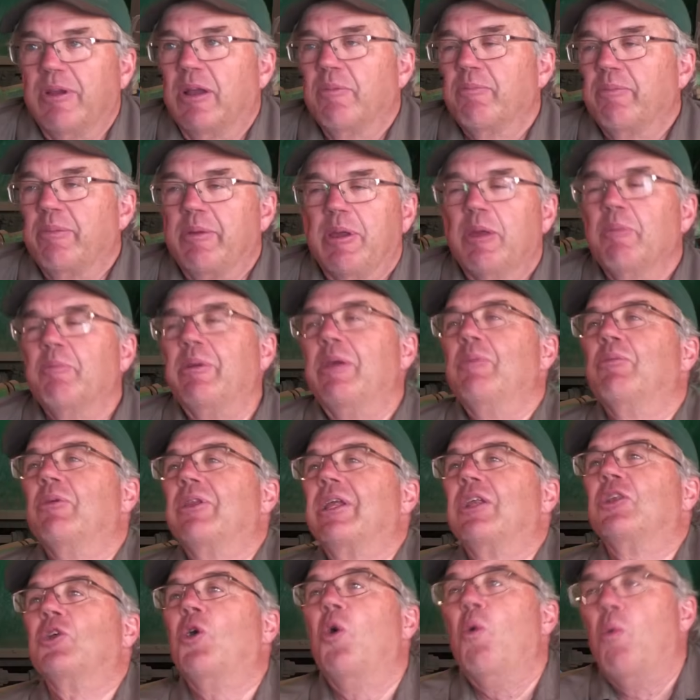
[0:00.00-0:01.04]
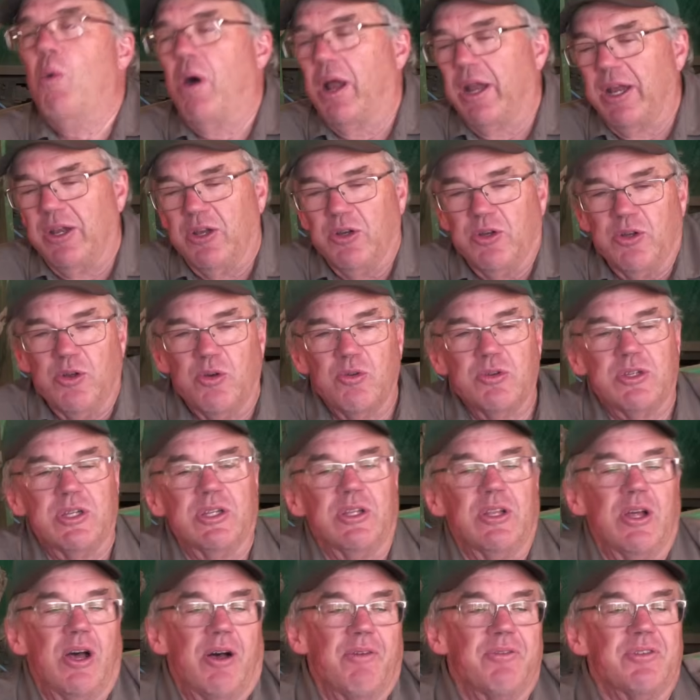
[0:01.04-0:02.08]
people that don't want to do
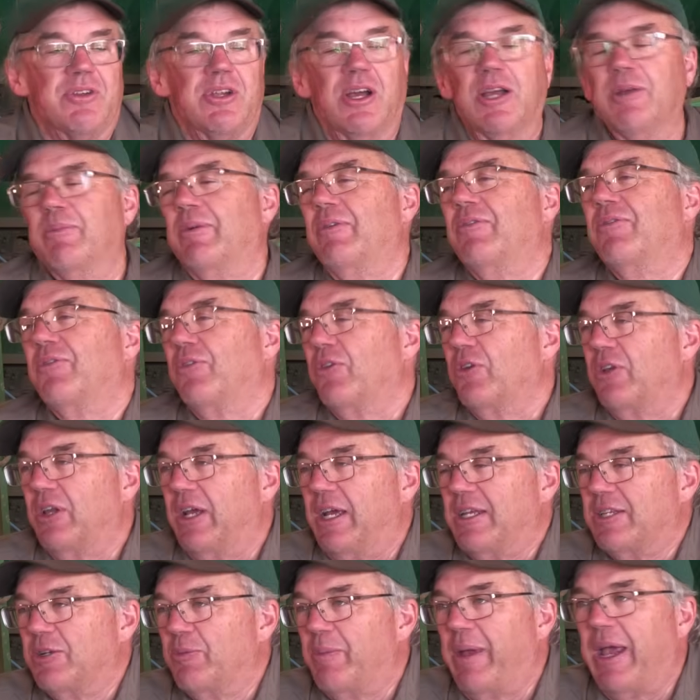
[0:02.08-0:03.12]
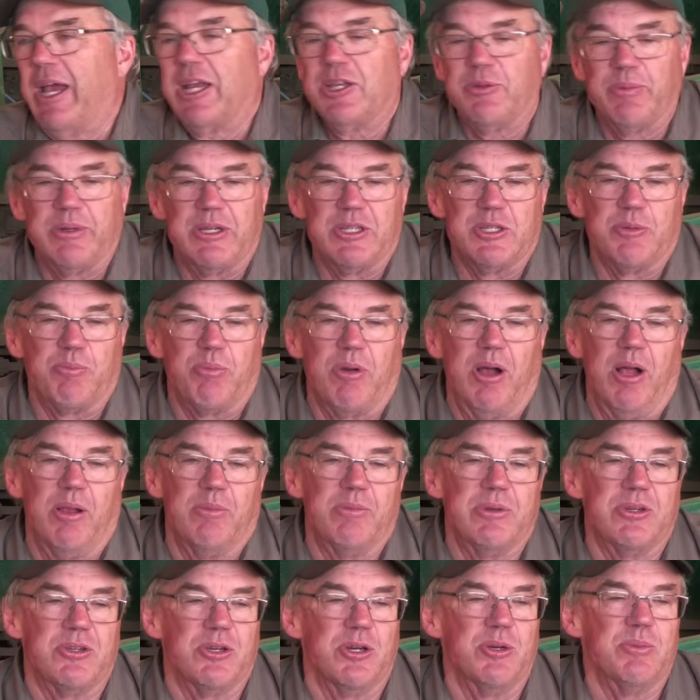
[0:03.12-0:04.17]
no-till often talk about fertilizer management as a problem
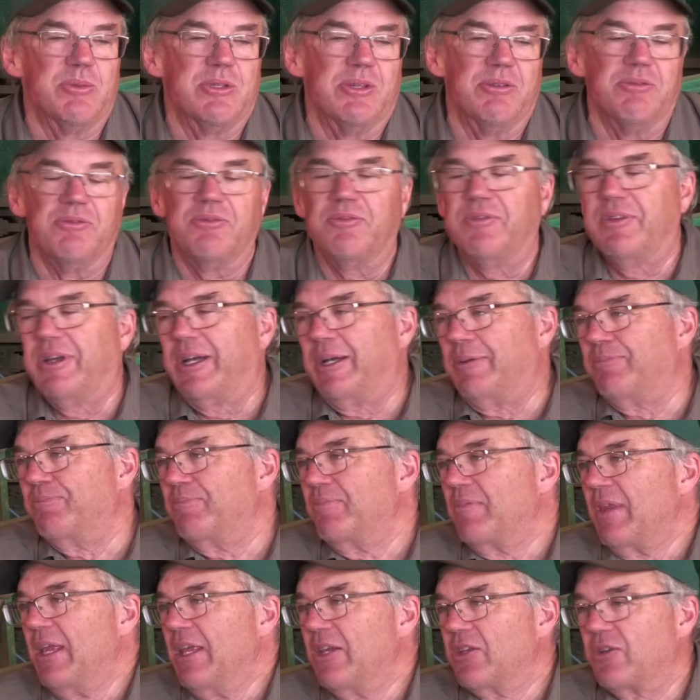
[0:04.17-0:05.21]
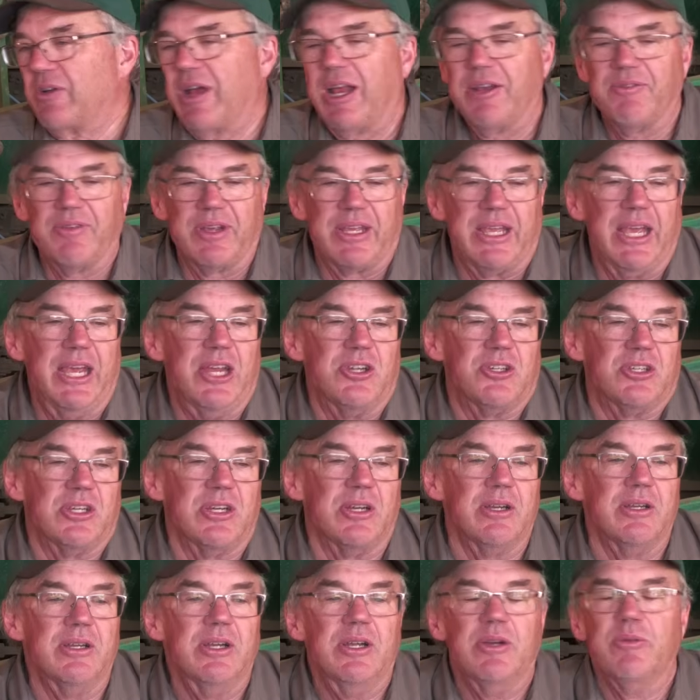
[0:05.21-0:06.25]
in terms of
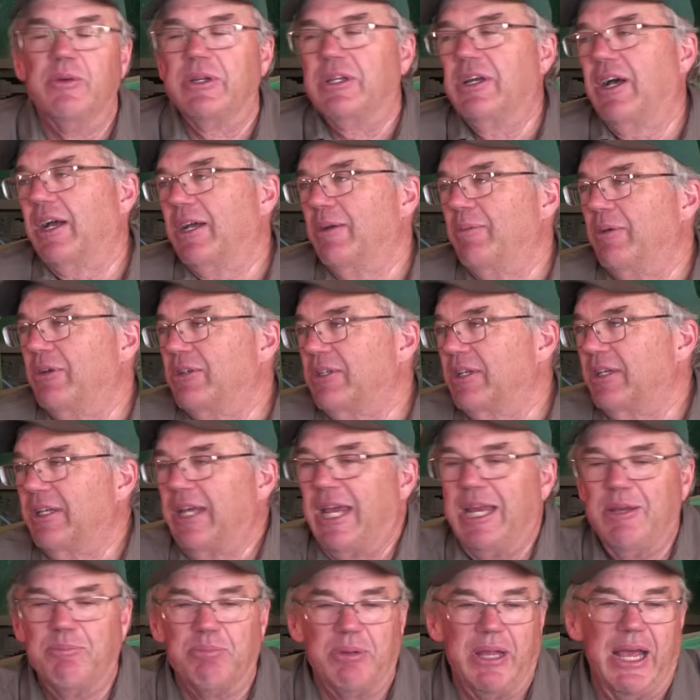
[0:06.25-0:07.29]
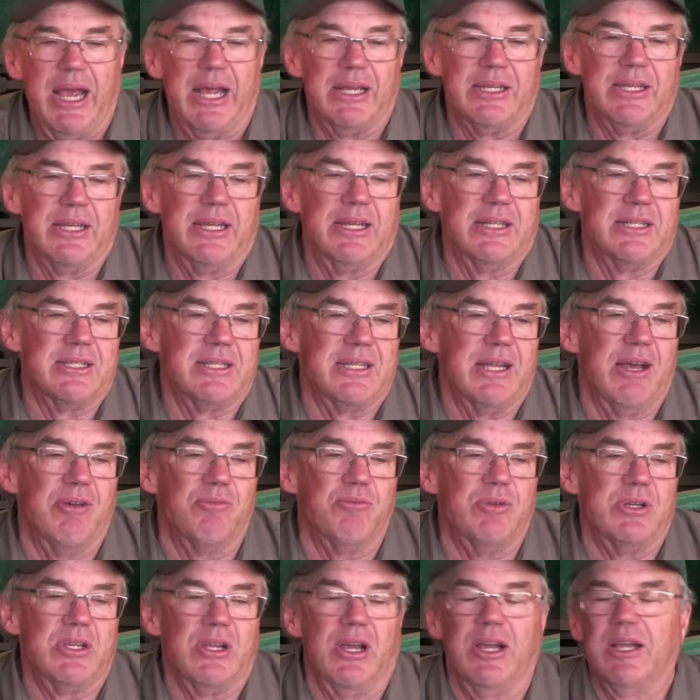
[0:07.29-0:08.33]
stratification. We talk about delayed planting and stuff.
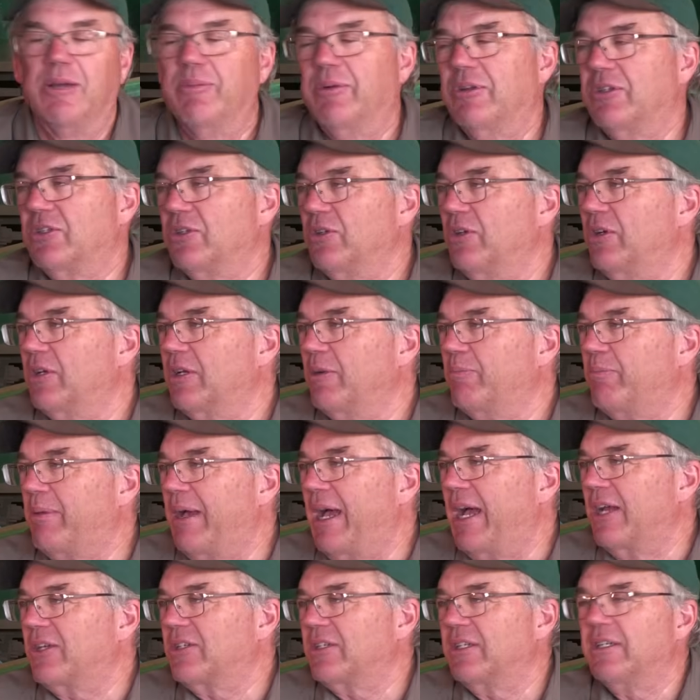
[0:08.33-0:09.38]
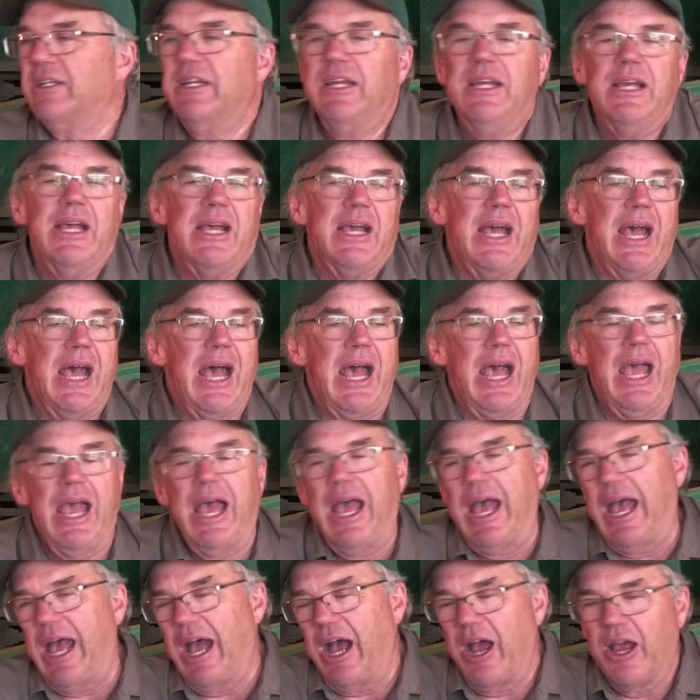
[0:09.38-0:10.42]
We talk about soil compaction.
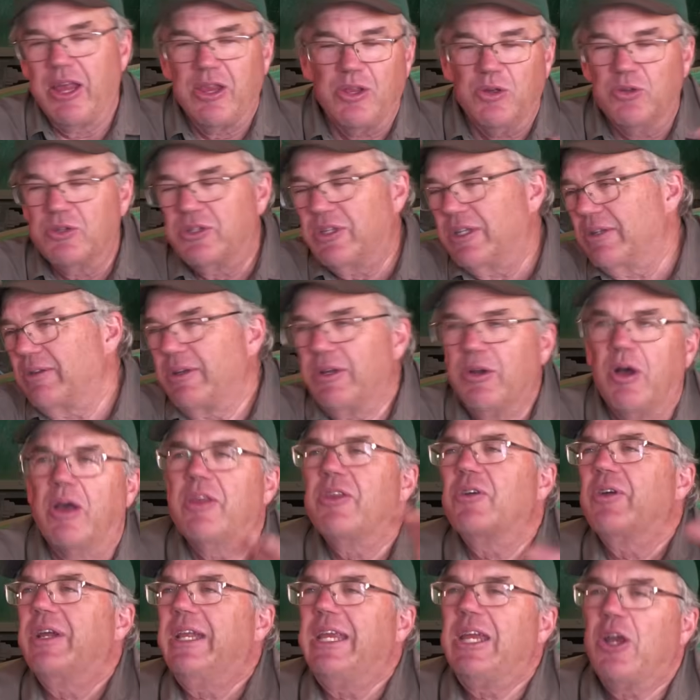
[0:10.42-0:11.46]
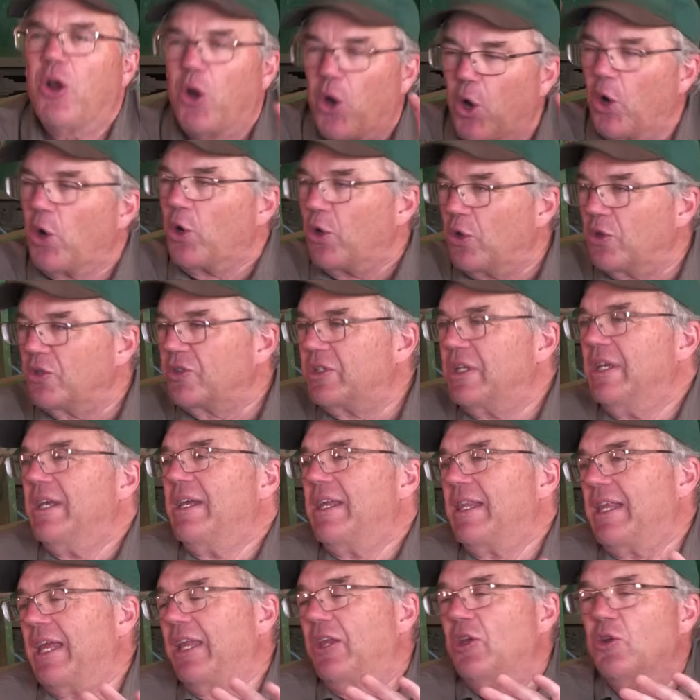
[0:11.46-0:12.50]
Are there any hurdles
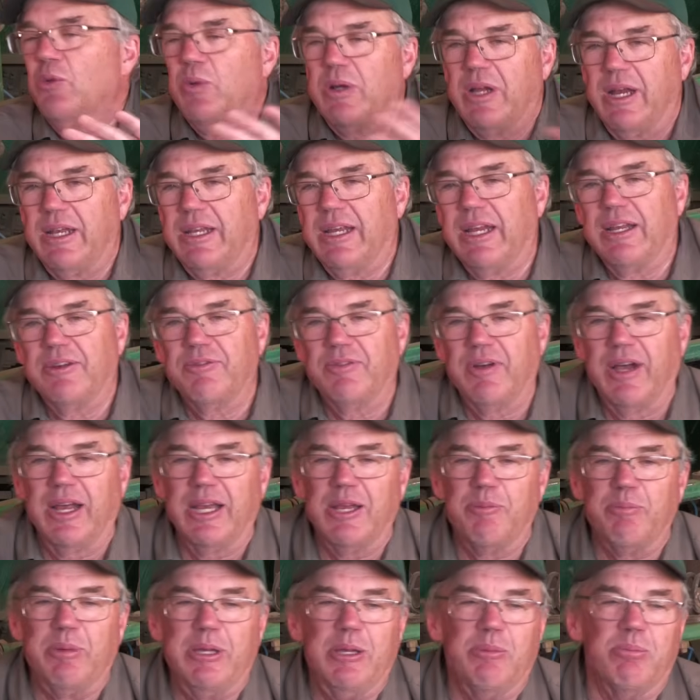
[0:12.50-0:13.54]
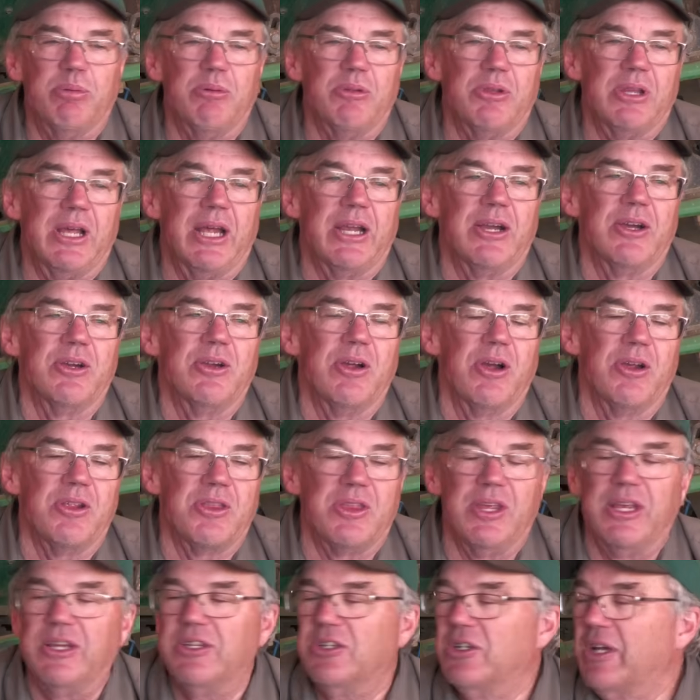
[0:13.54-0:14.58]
that you would identify to people that are
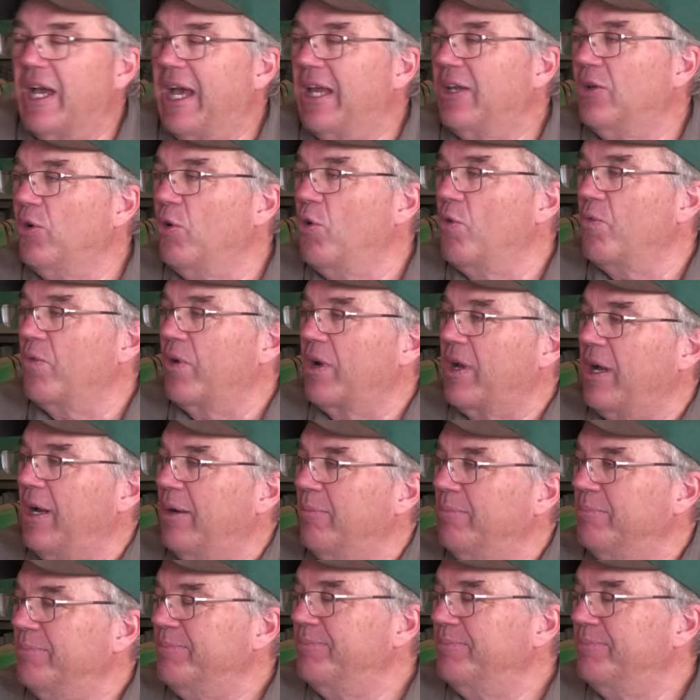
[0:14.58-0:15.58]
things you had to overcome?